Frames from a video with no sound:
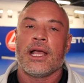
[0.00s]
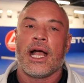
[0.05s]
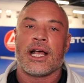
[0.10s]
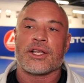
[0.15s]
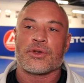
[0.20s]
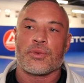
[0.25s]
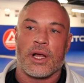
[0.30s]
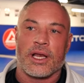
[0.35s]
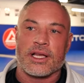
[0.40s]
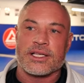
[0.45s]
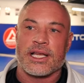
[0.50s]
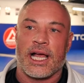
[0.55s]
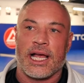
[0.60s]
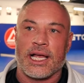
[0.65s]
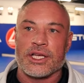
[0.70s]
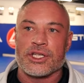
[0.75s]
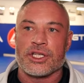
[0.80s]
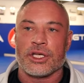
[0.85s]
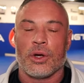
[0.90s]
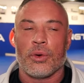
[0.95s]
As well as that
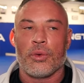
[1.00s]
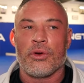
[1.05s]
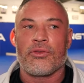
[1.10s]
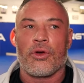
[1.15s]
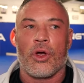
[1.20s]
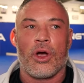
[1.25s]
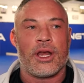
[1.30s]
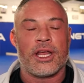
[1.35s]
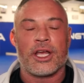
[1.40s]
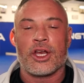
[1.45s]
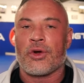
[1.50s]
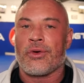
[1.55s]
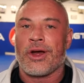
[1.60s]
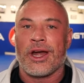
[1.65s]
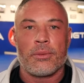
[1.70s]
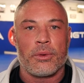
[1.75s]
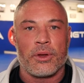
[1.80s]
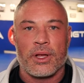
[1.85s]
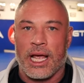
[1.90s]
is, you know, we've got an incredible